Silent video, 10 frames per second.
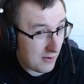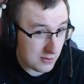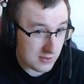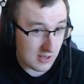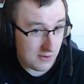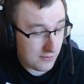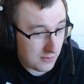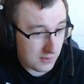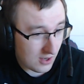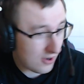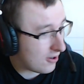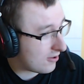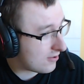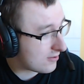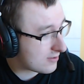who's here from the
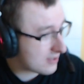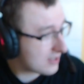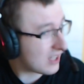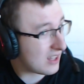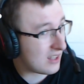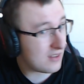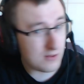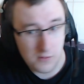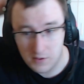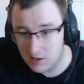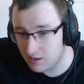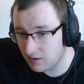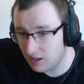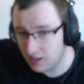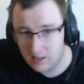course, do you
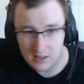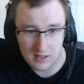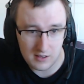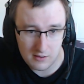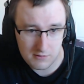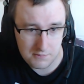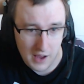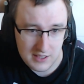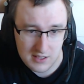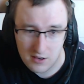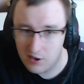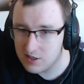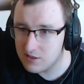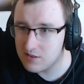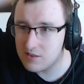wanna like ask a
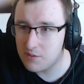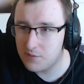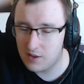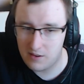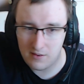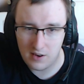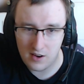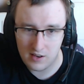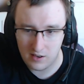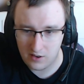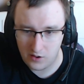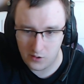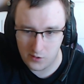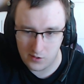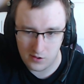question or something regarding the
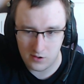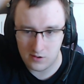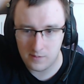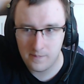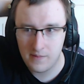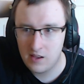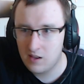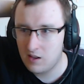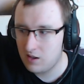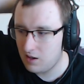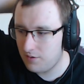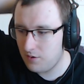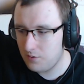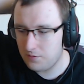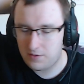code, or if
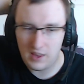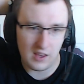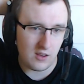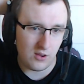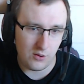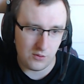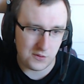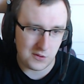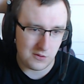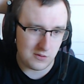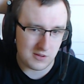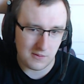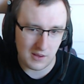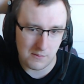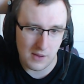you think you should do
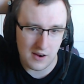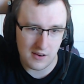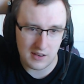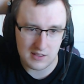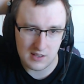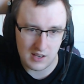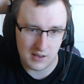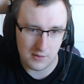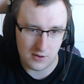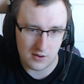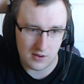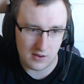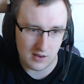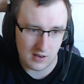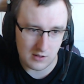something better next time, or
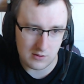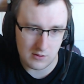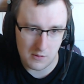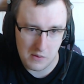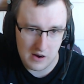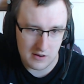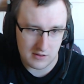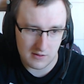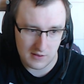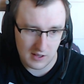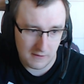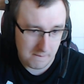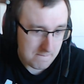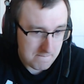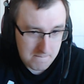how to do it better or something?
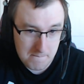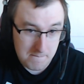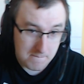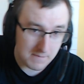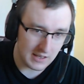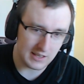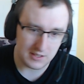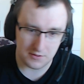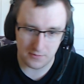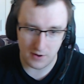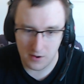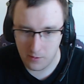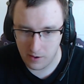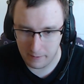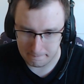Just fire
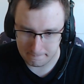away.